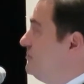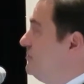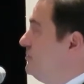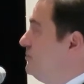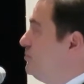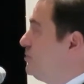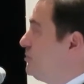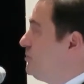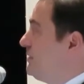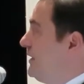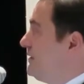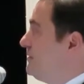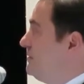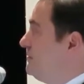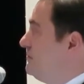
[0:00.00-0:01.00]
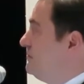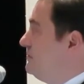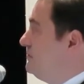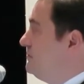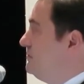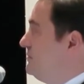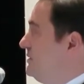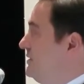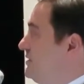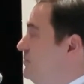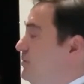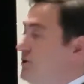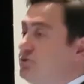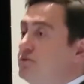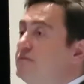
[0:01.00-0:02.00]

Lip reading: you protected this much